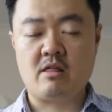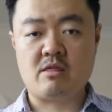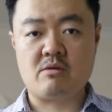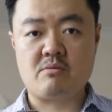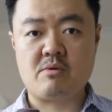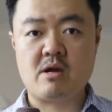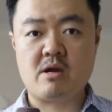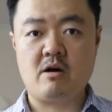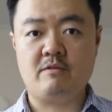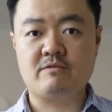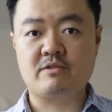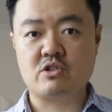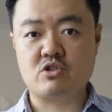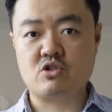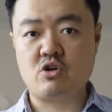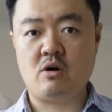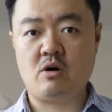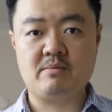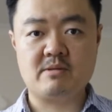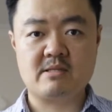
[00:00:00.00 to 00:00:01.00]
three of the
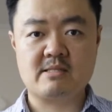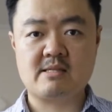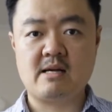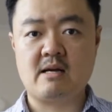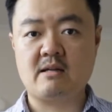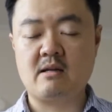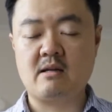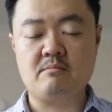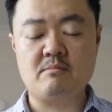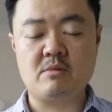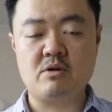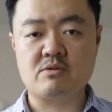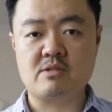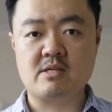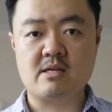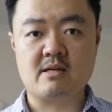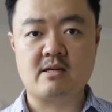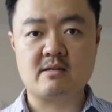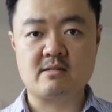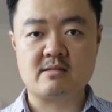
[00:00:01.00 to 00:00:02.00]
top Sun and
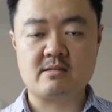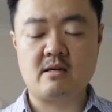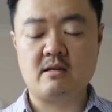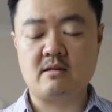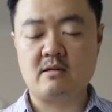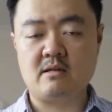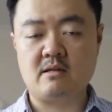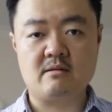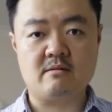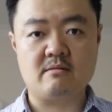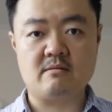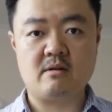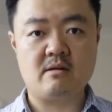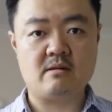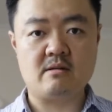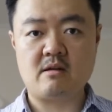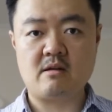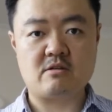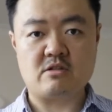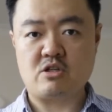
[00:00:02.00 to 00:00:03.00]
Music, Sun and,
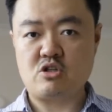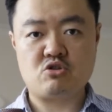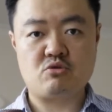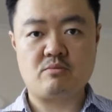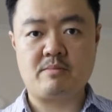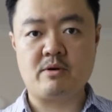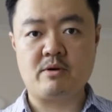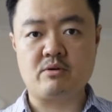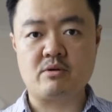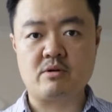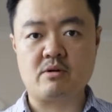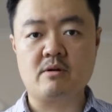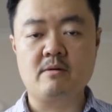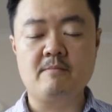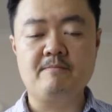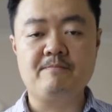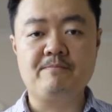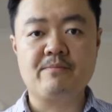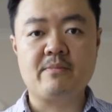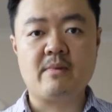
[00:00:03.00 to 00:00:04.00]
and their distributor
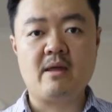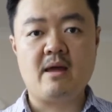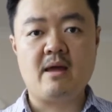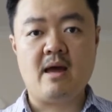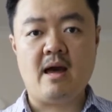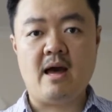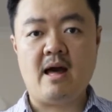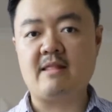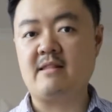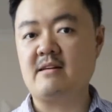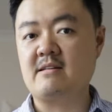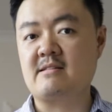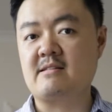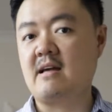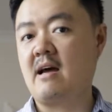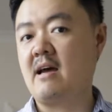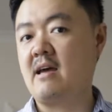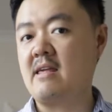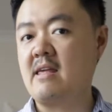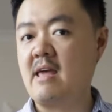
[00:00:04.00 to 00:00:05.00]
and they
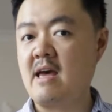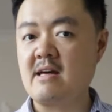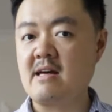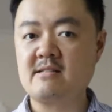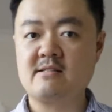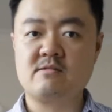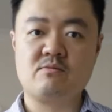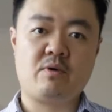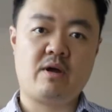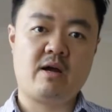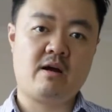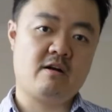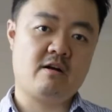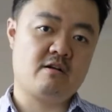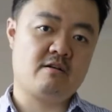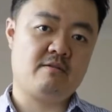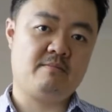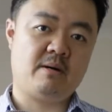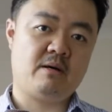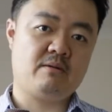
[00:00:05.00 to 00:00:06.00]
say, yes, we
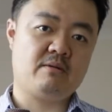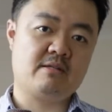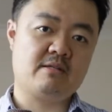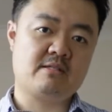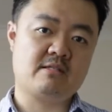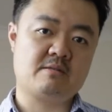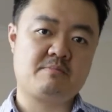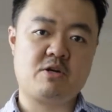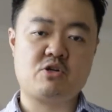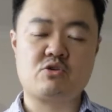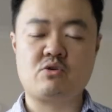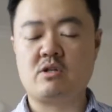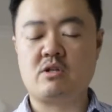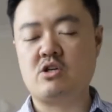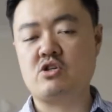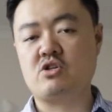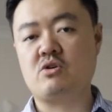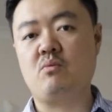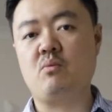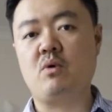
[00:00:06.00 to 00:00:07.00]
heard about this special
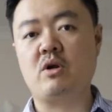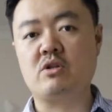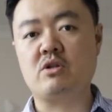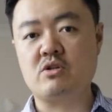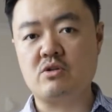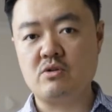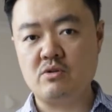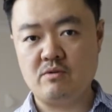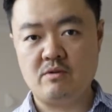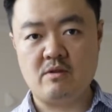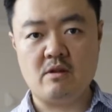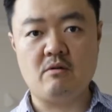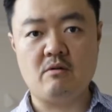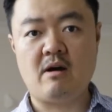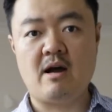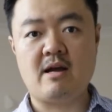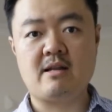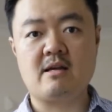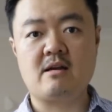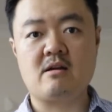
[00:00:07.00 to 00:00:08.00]
edition with no
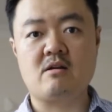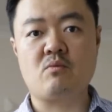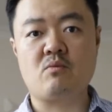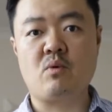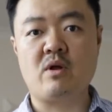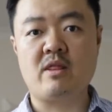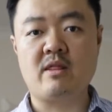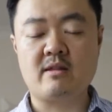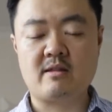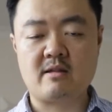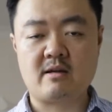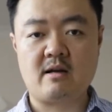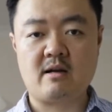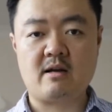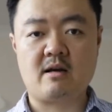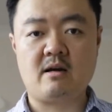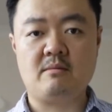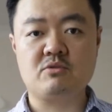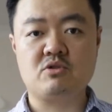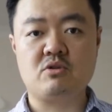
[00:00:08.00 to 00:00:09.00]
idea when it's gonna
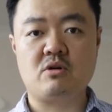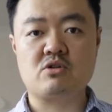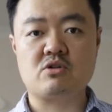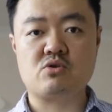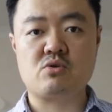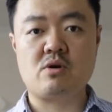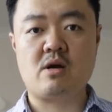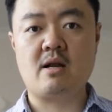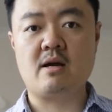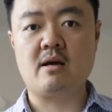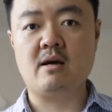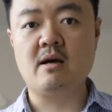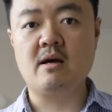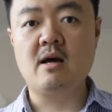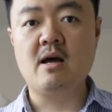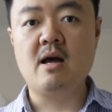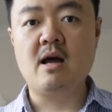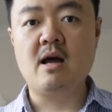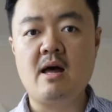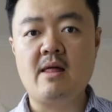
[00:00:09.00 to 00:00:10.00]
come to Australia,
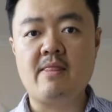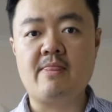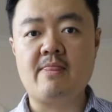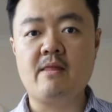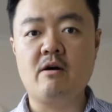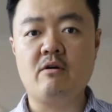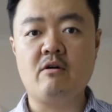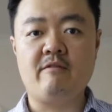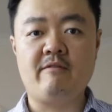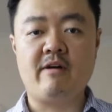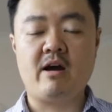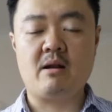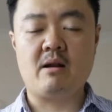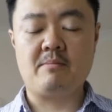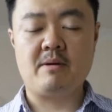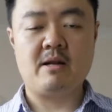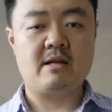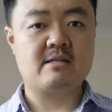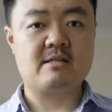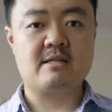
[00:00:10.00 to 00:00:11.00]
no
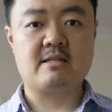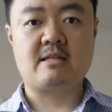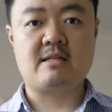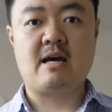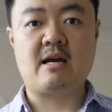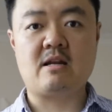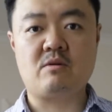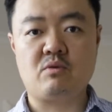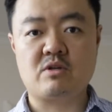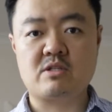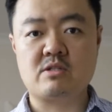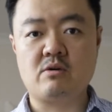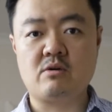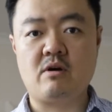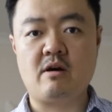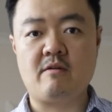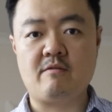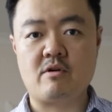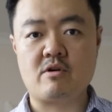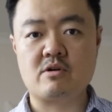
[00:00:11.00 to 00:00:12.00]
availability date
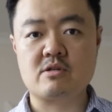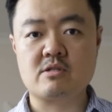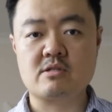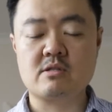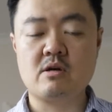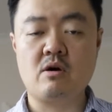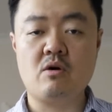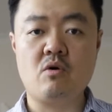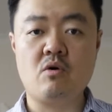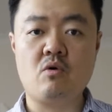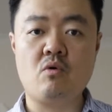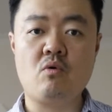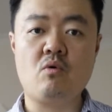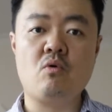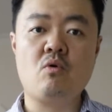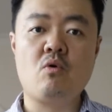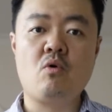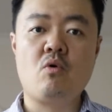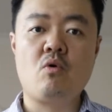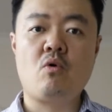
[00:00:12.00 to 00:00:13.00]
whatsoever. So
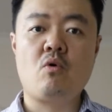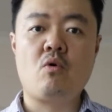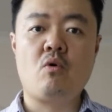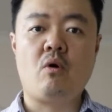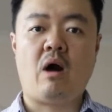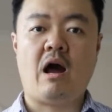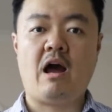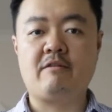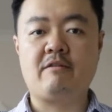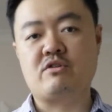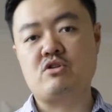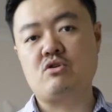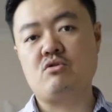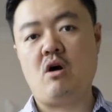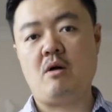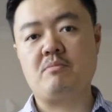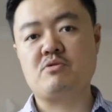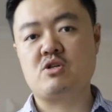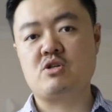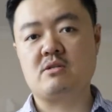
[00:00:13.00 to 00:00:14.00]
I have two
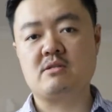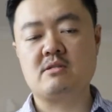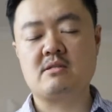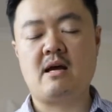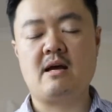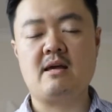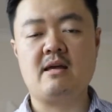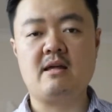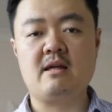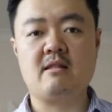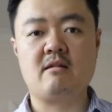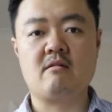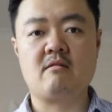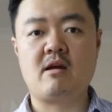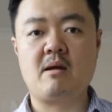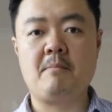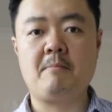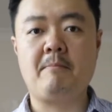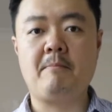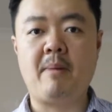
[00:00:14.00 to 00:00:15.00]
options. I either
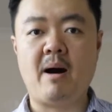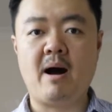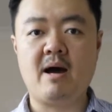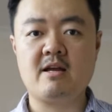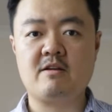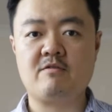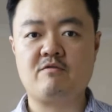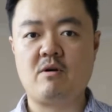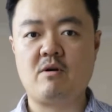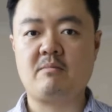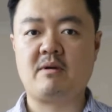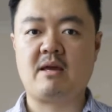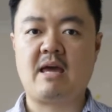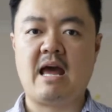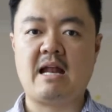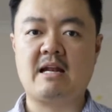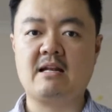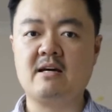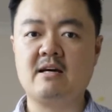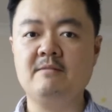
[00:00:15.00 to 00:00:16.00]
can buy it from
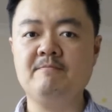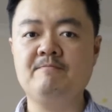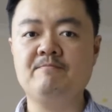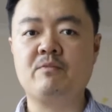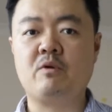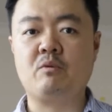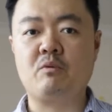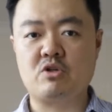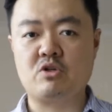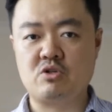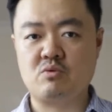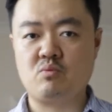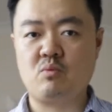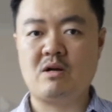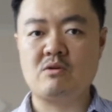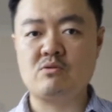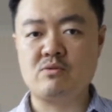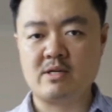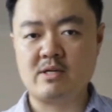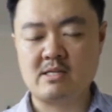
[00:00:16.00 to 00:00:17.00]
Canada, which
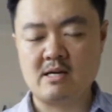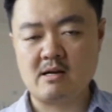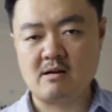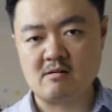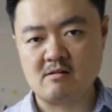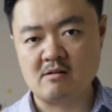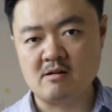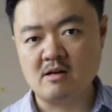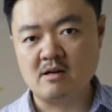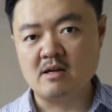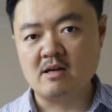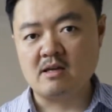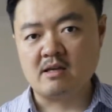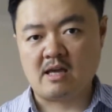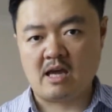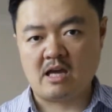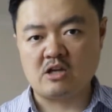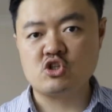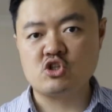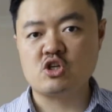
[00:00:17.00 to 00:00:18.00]
one retailer
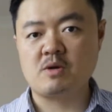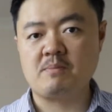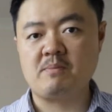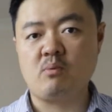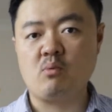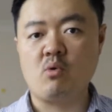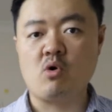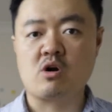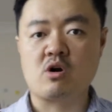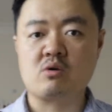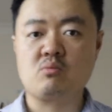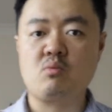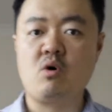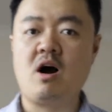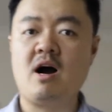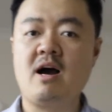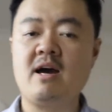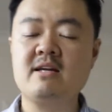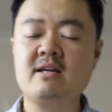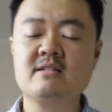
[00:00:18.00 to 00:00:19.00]
can ship
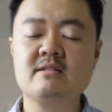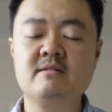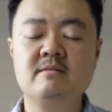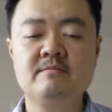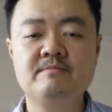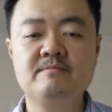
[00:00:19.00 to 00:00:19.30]
worldwide,